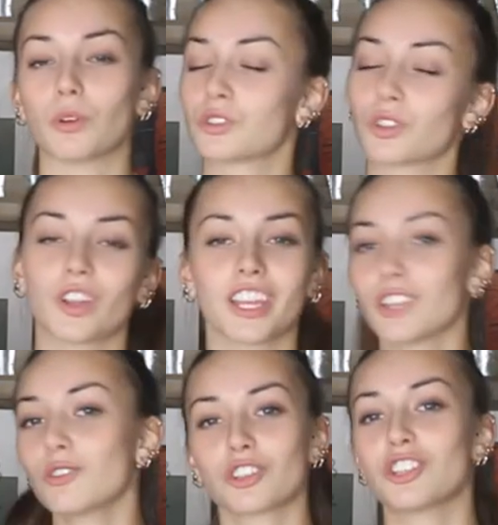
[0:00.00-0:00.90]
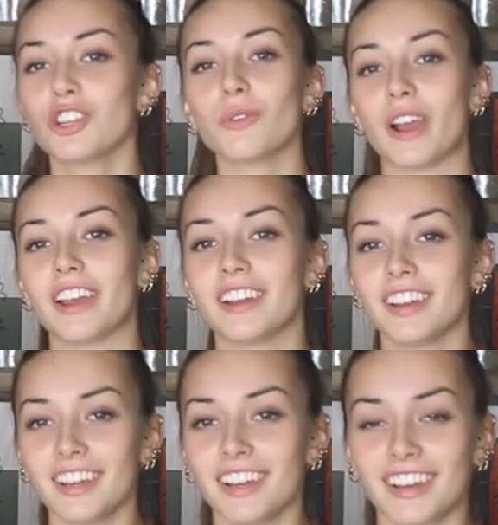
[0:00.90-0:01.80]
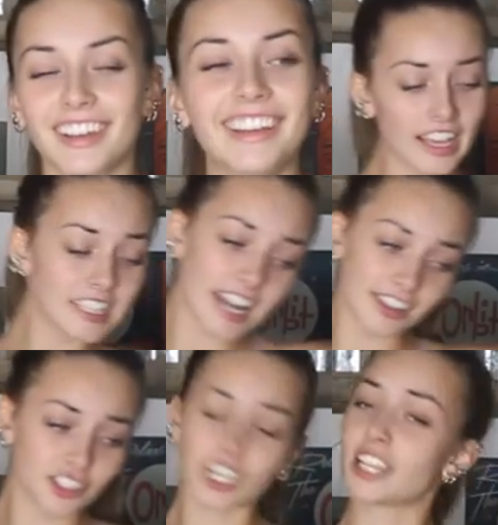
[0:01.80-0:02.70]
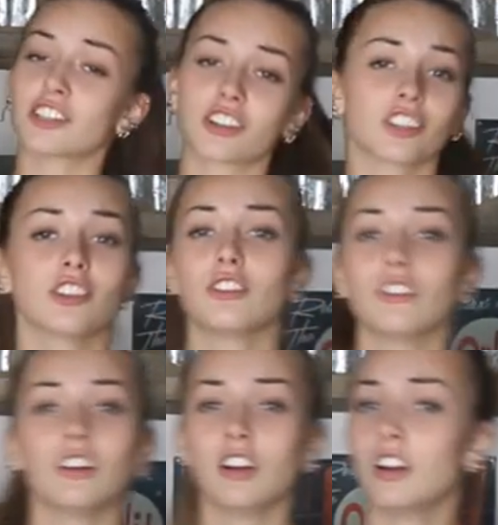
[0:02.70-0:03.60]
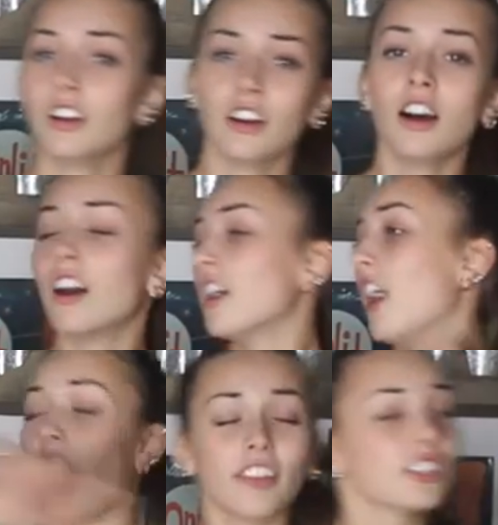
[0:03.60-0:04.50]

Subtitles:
so like, you should do it. That's an exercise you could do on